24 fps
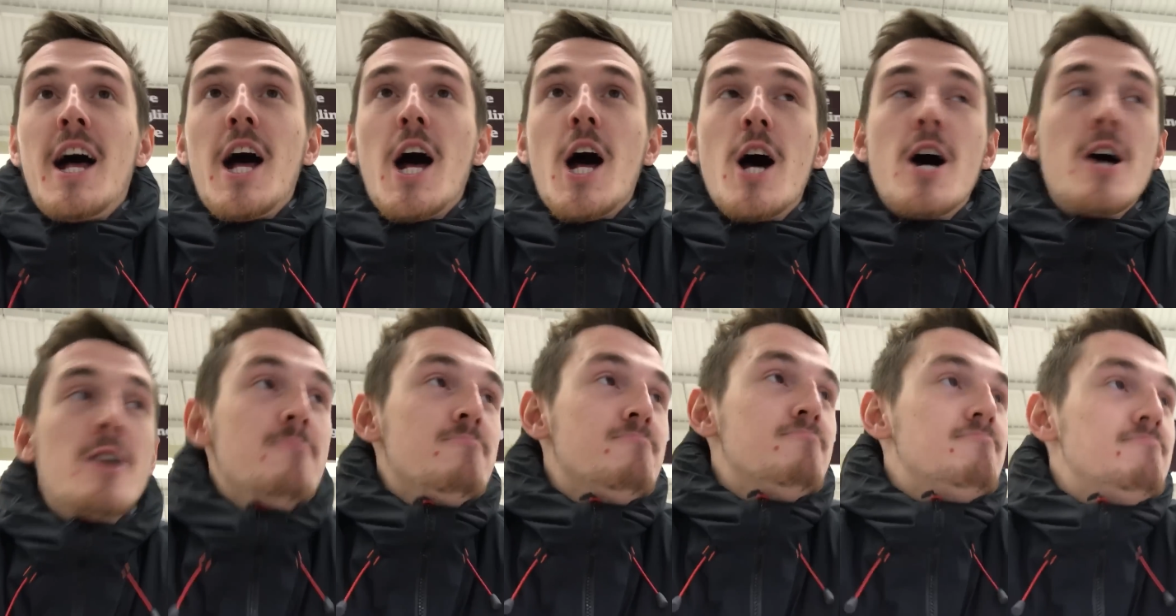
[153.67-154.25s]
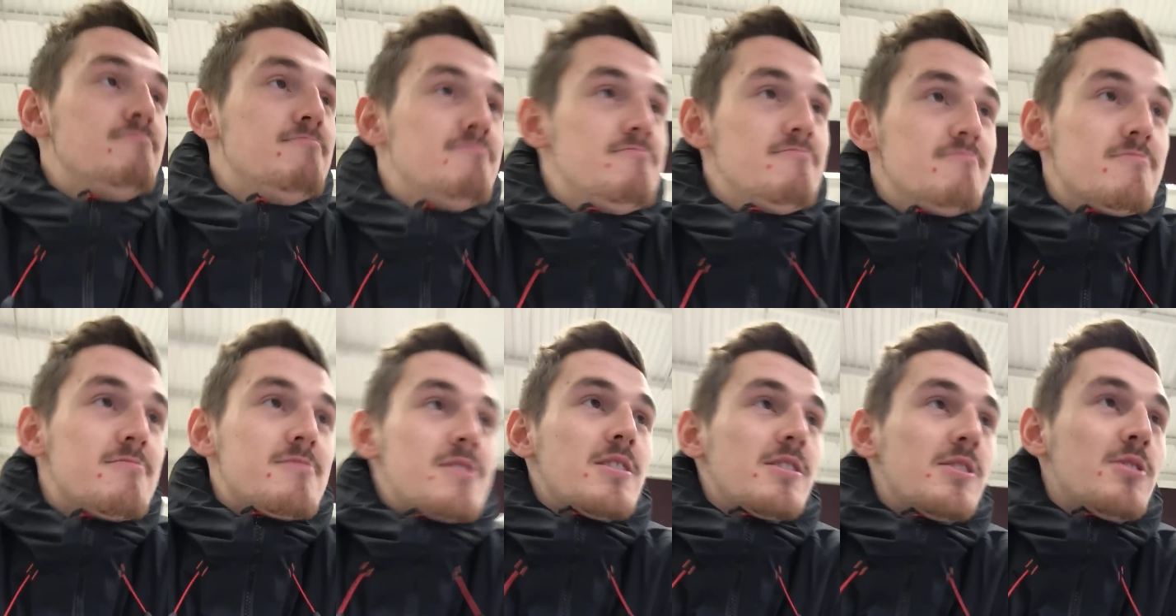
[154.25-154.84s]
Um,
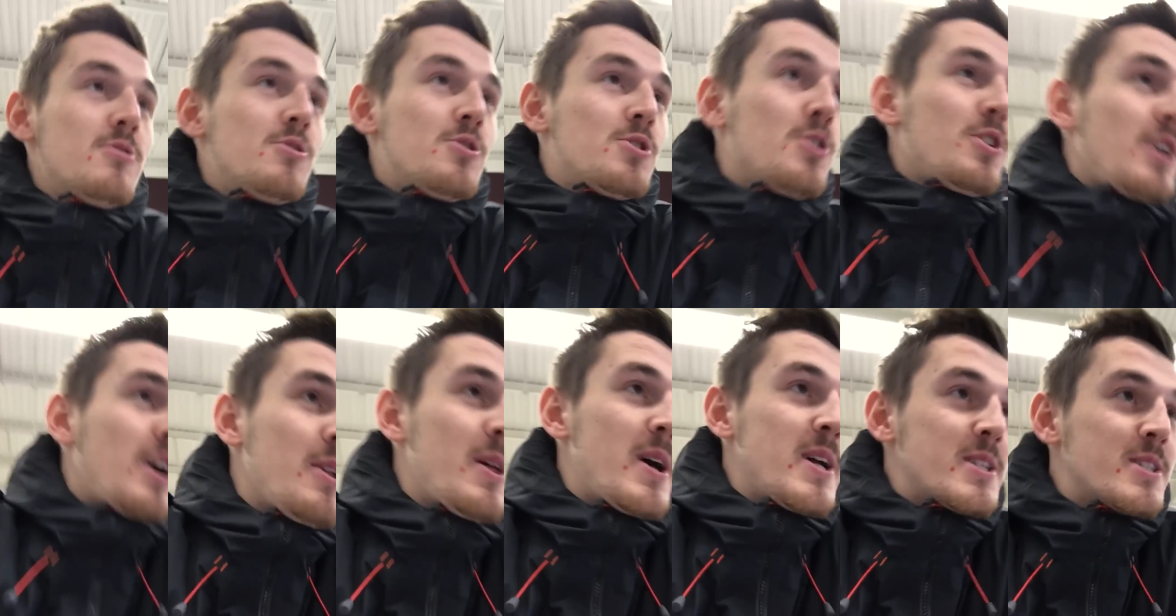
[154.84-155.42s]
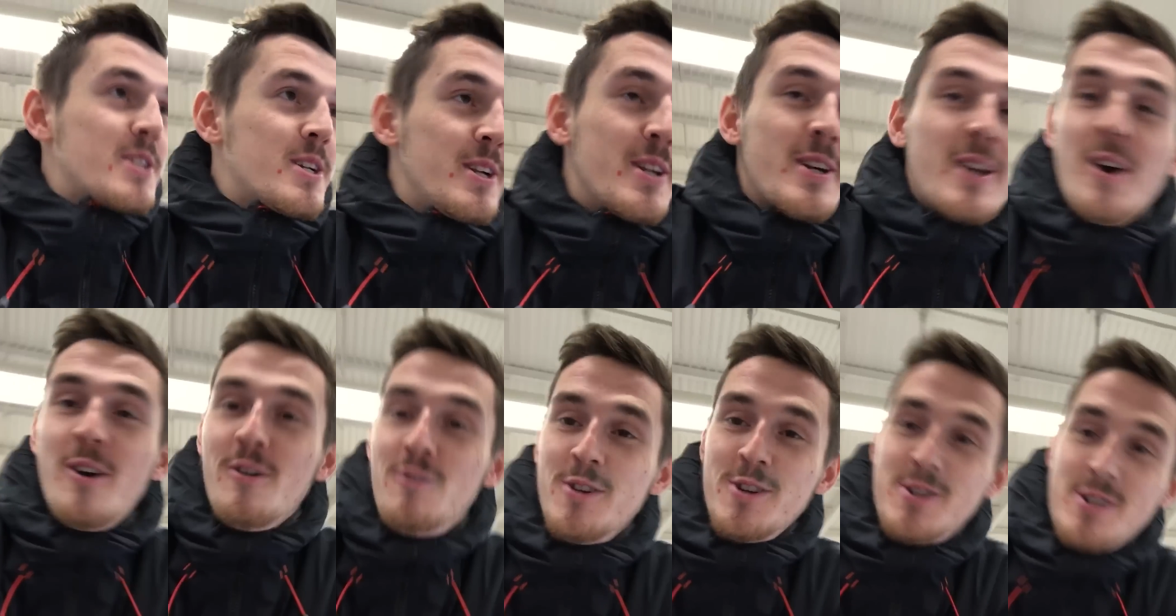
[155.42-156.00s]
not too sure how that's gonna
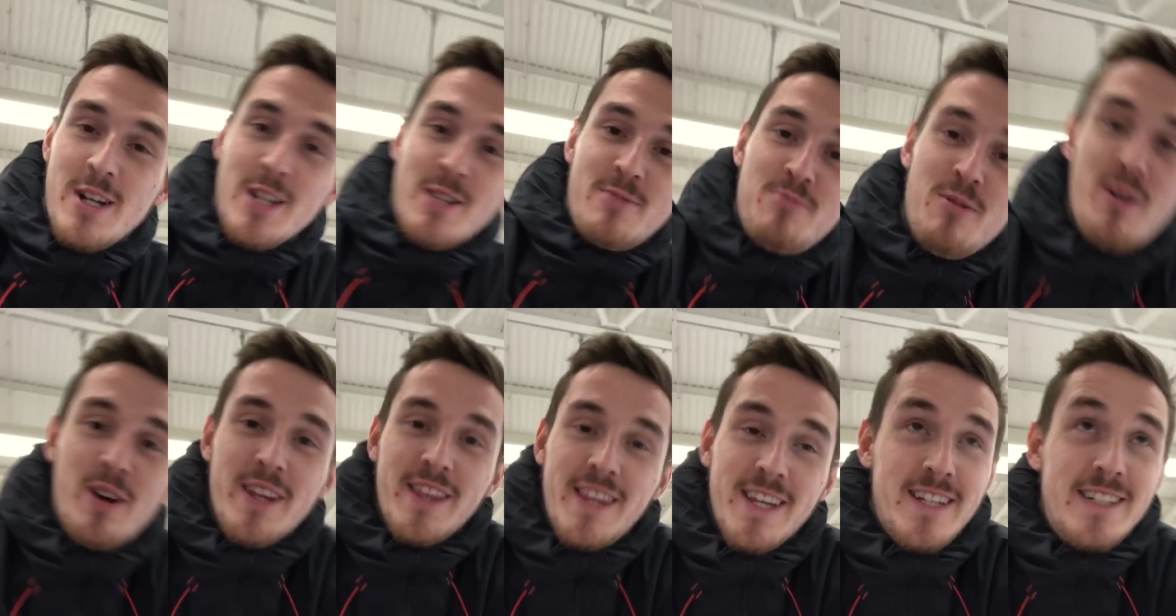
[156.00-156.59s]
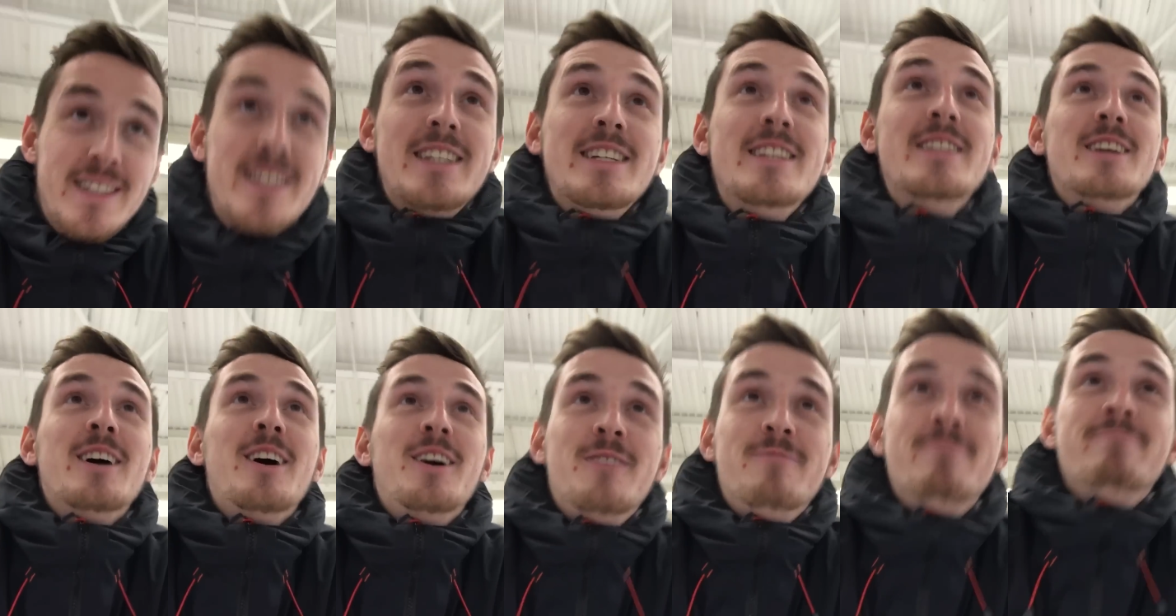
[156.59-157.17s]
go for transporting things either.